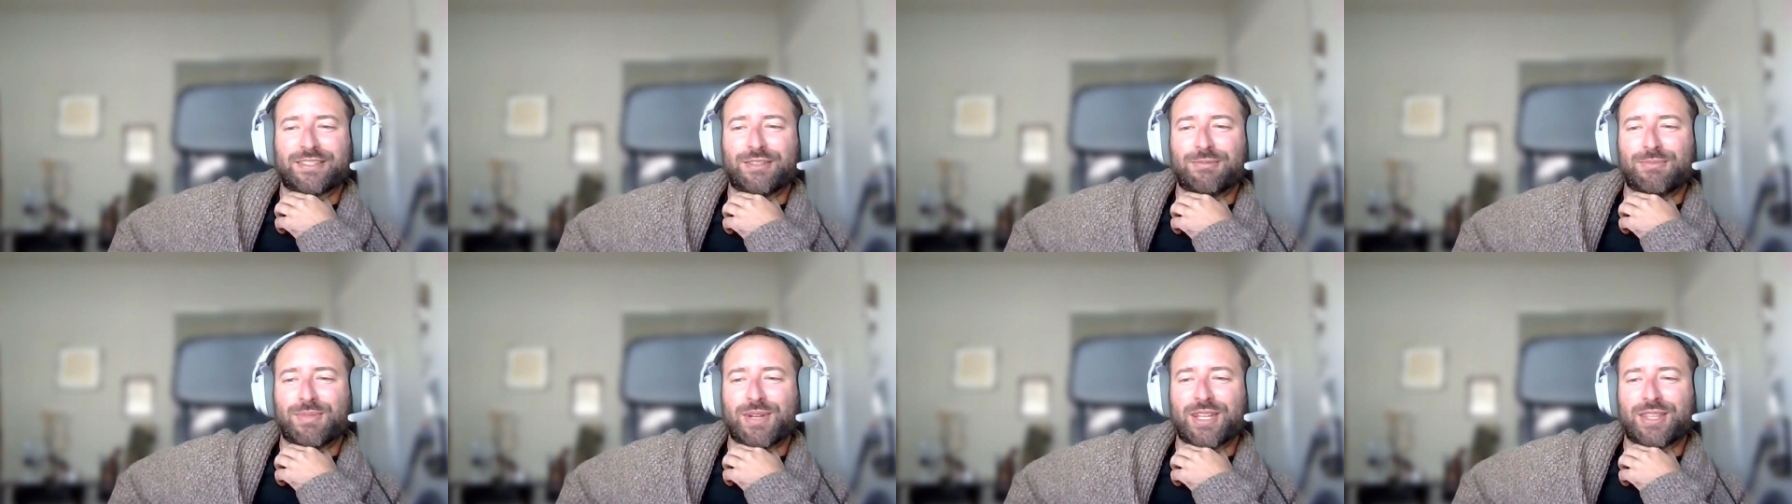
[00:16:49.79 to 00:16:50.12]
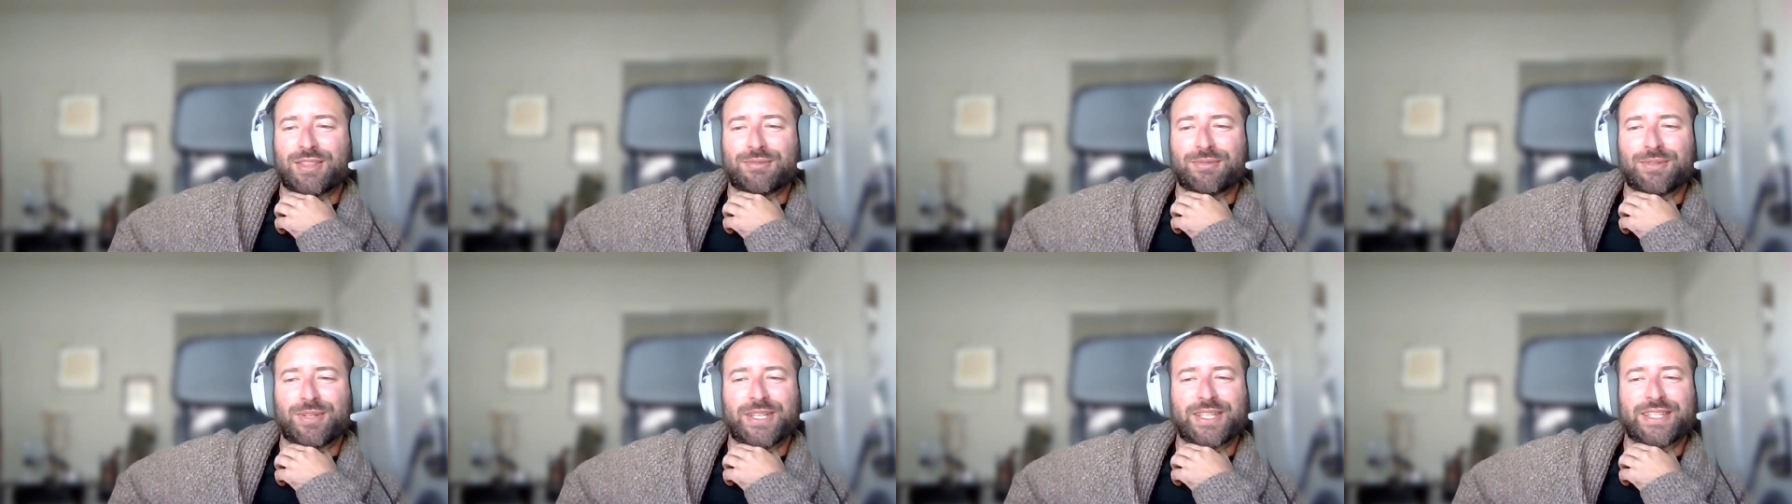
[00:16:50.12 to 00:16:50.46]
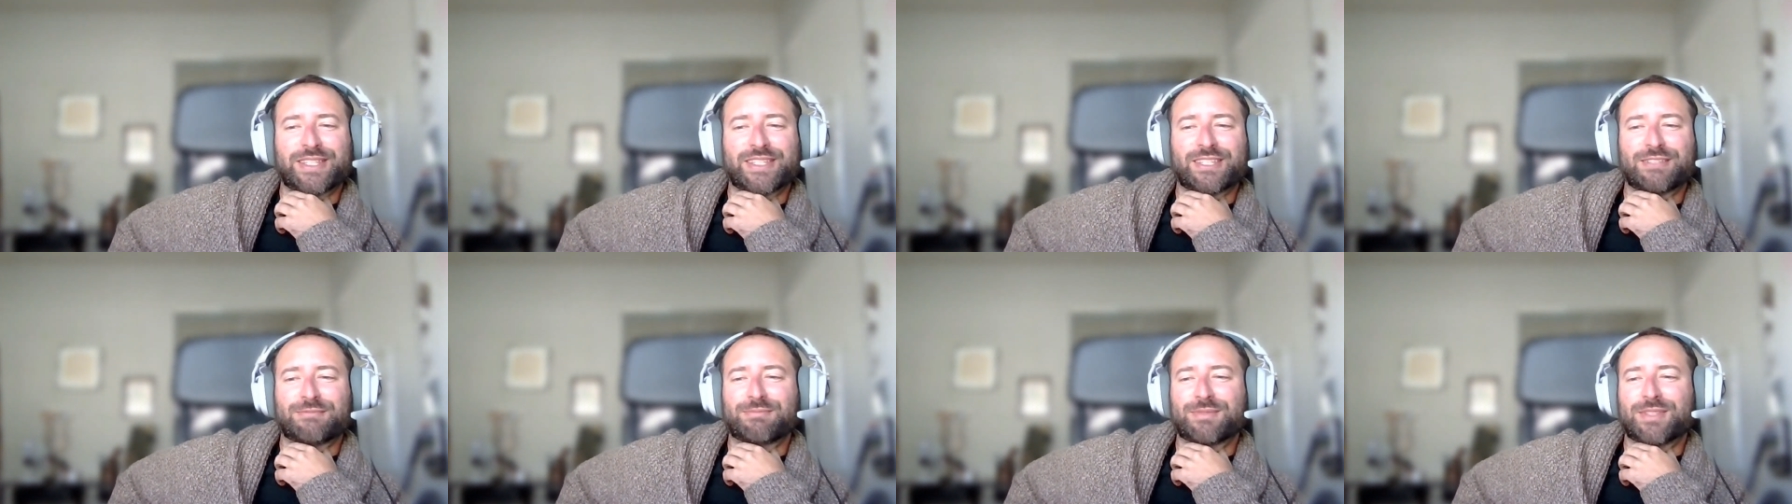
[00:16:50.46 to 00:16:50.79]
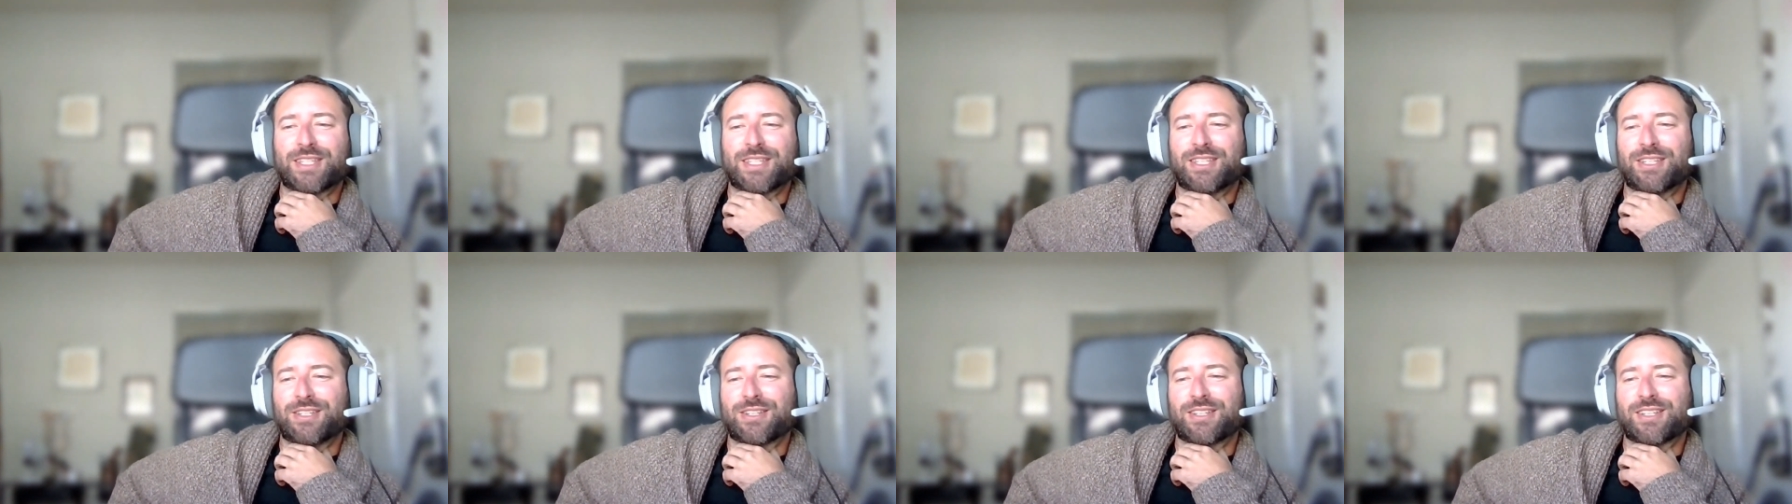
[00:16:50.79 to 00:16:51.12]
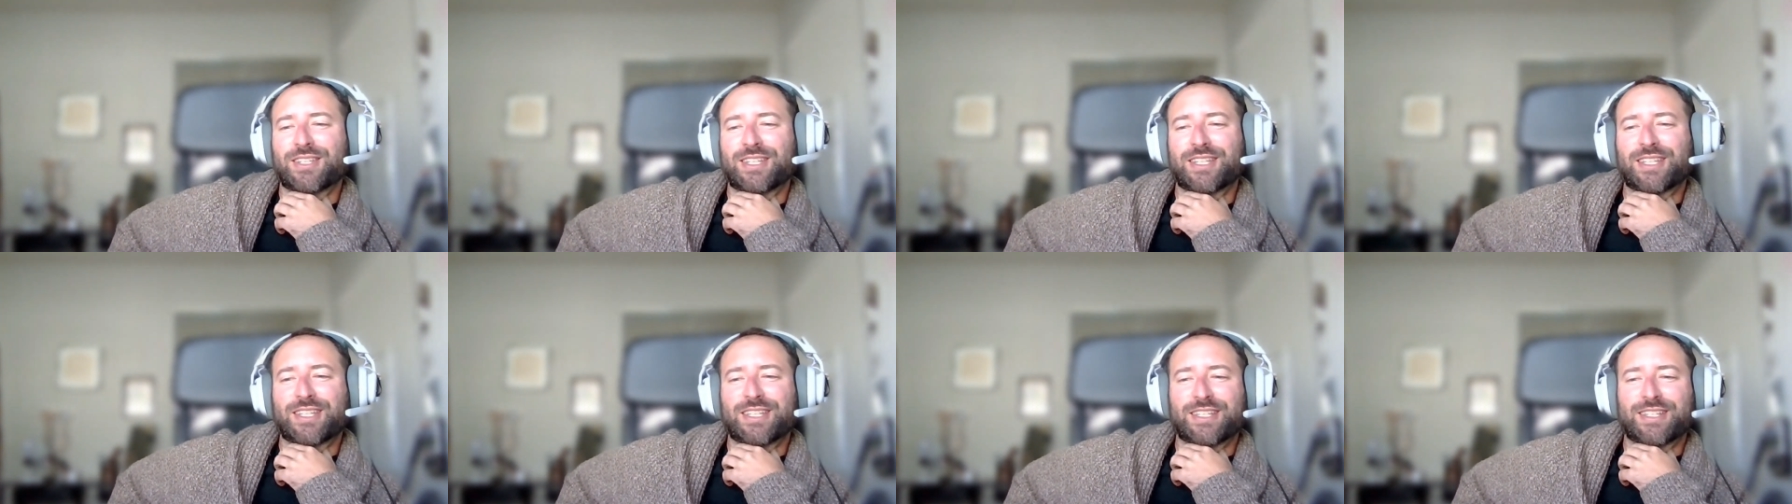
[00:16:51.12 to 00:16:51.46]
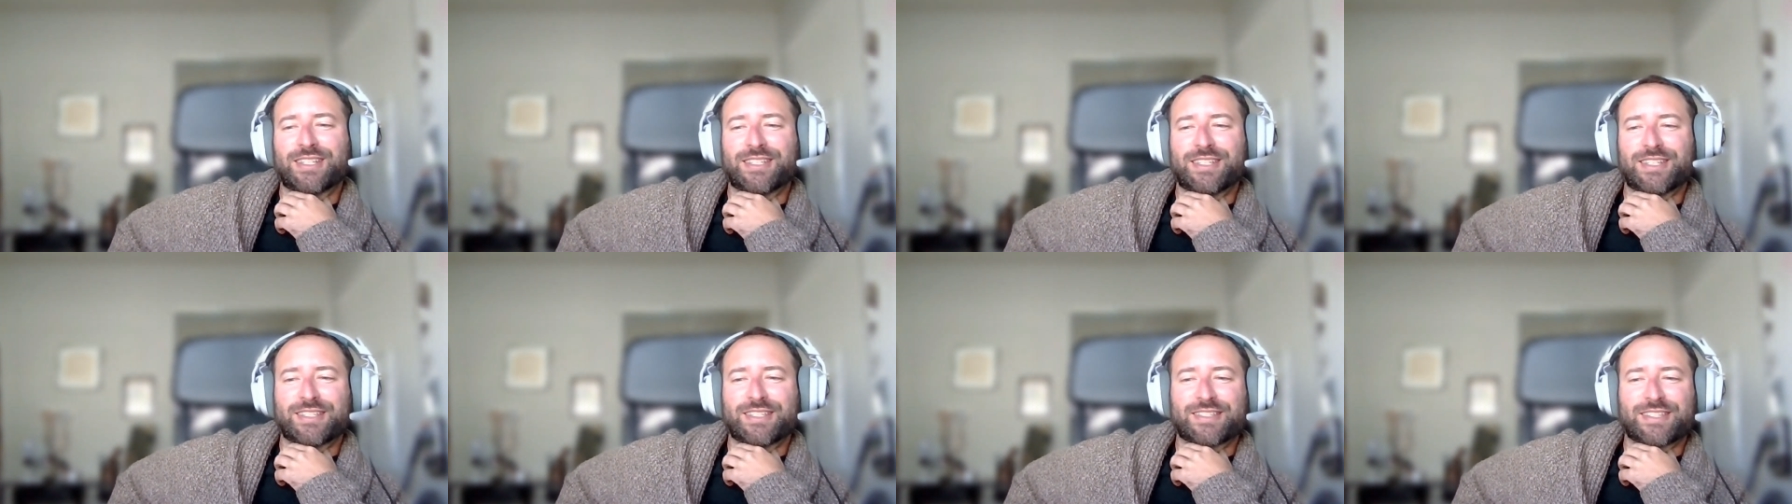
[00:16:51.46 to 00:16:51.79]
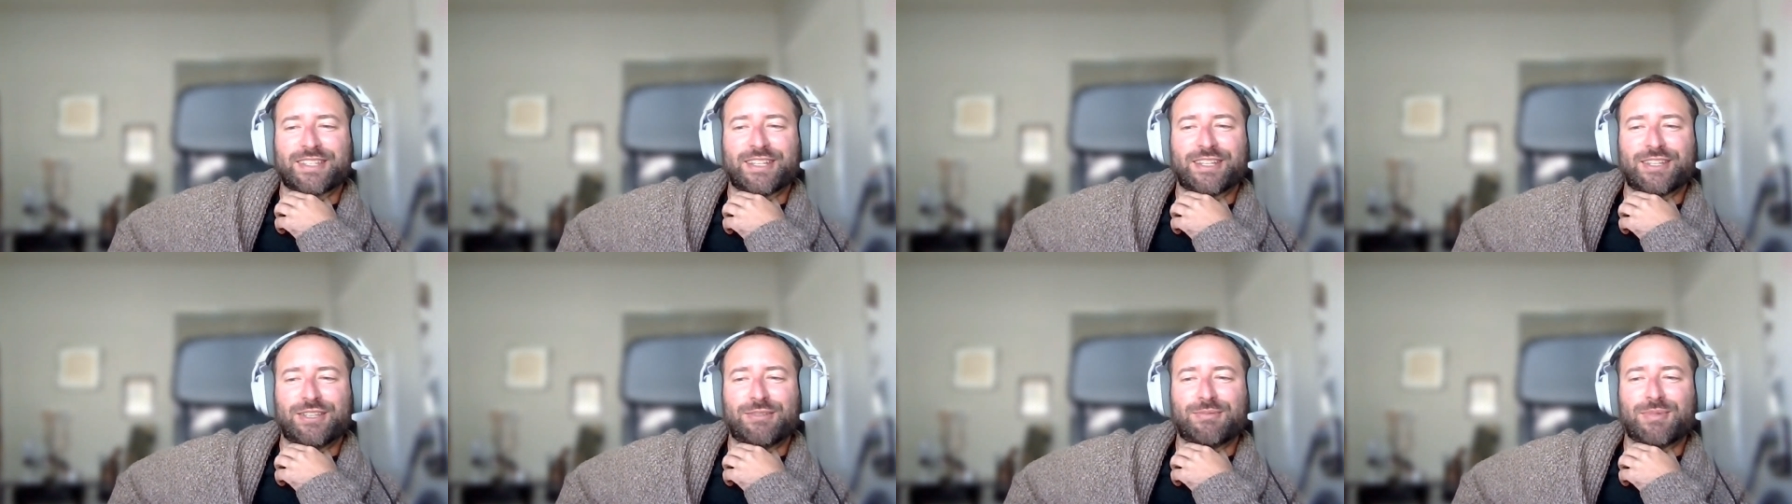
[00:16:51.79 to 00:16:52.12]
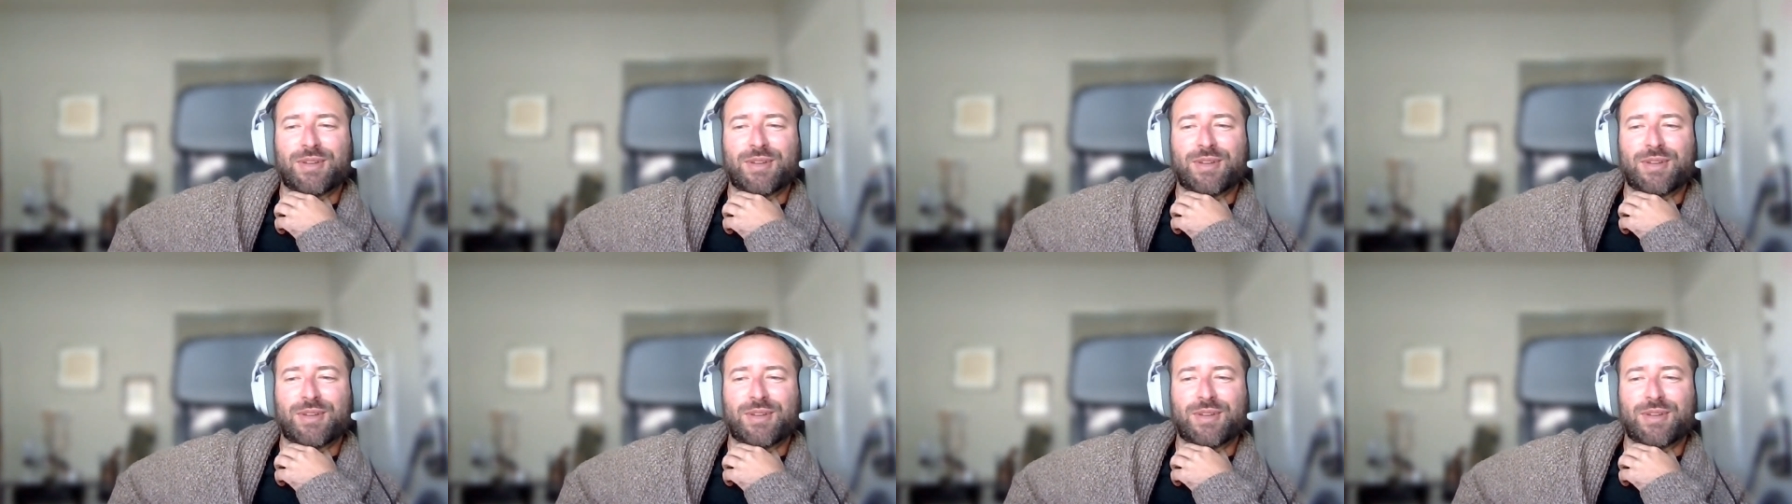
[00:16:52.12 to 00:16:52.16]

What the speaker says: You buy 3 of something, you're going to get a discount.